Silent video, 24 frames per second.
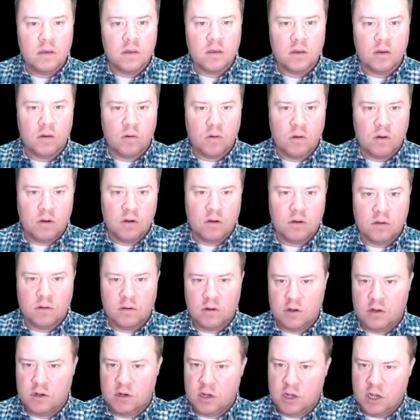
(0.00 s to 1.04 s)
or
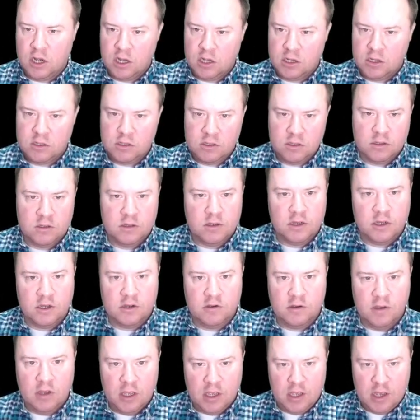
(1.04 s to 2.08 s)

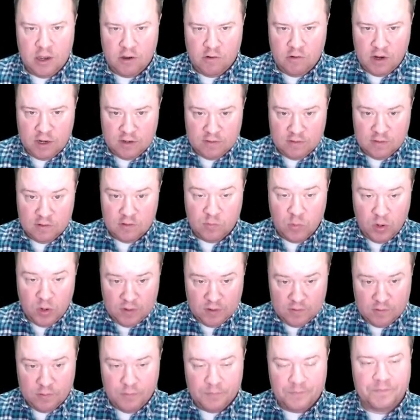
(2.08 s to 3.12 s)
across these
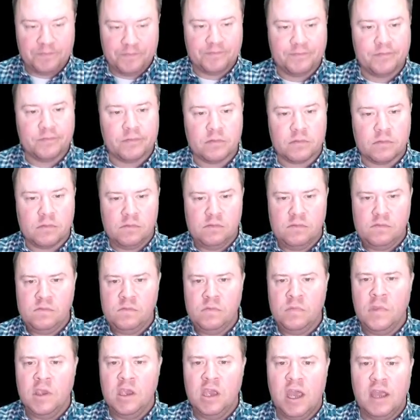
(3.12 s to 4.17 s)
points.
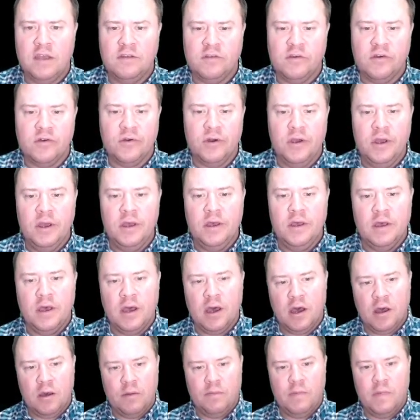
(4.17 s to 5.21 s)
Okay, so
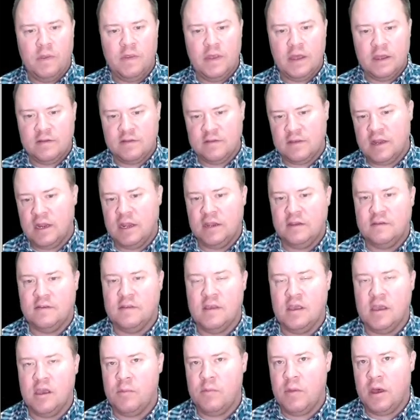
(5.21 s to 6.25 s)
that's the nice
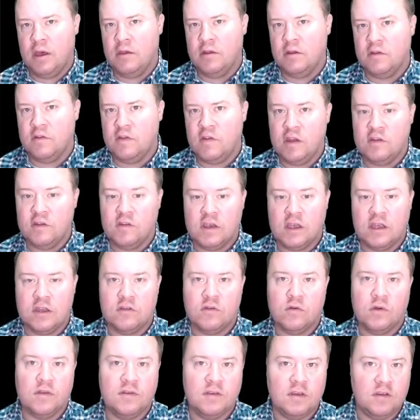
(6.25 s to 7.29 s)
thing about changing it to
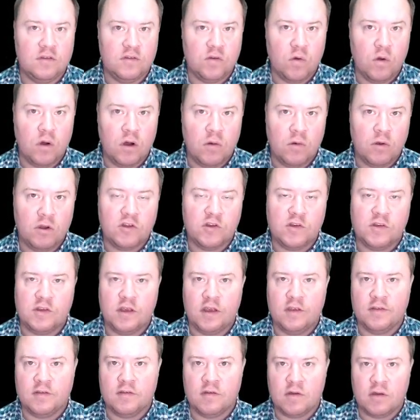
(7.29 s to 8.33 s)
a z-score, which is
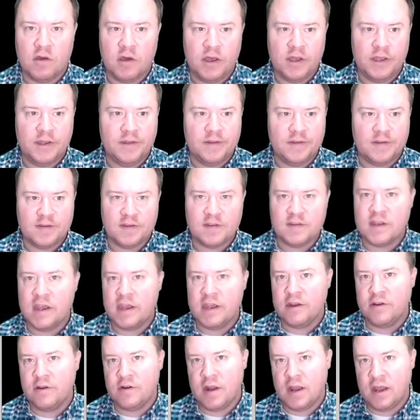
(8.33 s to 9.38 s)
also called
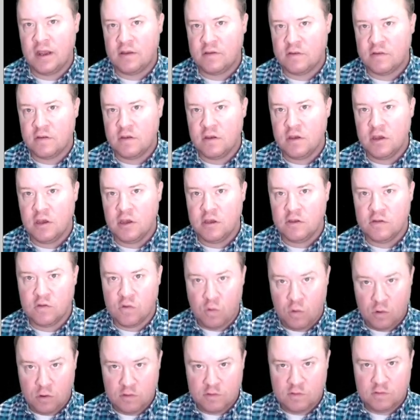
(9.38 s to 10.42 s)
standardized
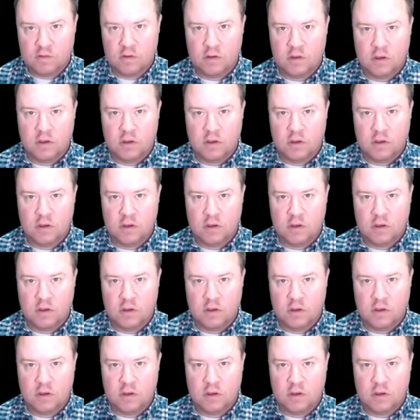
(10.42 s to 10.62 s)
scores,